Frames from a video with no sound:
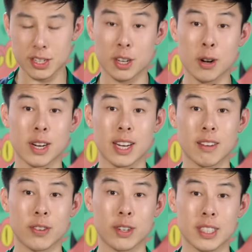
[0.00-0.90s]
these are going
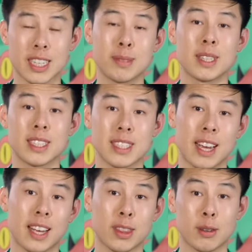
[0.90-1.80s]
in for 10 minutes
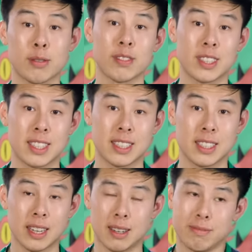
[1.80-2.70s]
at 350
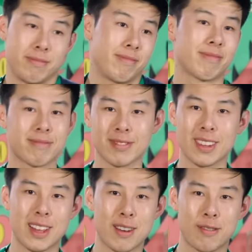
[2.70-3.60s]
and
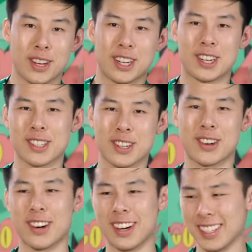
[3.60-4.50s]
fingers
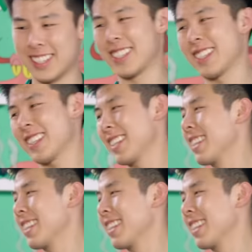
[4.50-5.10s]
crossed.